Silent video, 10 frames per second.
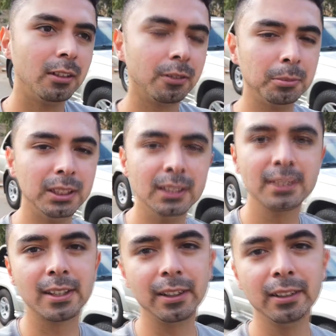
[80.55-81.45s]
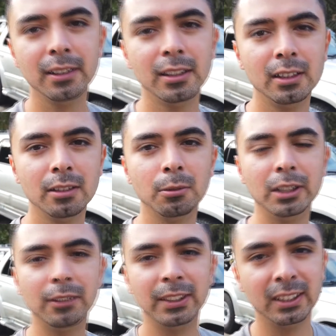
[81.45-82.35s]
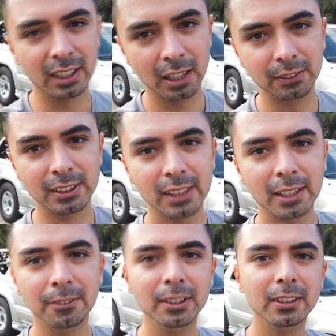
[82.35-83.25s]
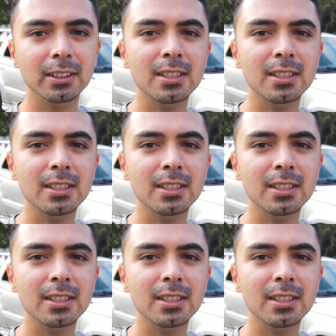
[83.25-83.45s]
from the inside with everything that I have inside of it,